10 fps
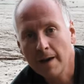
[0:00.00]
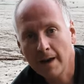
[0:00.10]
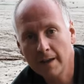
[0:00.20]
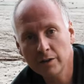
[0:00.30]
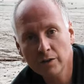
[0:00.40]

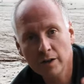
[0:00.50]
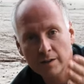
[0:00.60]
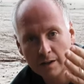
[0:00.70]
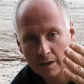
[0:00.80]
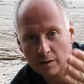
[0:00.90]
And you can
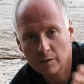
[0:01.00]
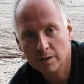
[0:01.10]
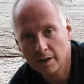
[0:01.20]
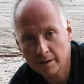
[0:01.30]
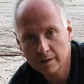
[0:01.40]
take a look
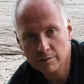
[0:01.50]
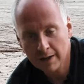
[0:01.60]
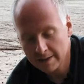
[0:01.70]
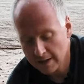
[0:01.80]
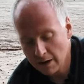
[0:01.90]
at it
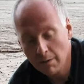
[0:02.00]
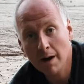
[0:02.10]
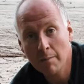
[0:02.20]
right now.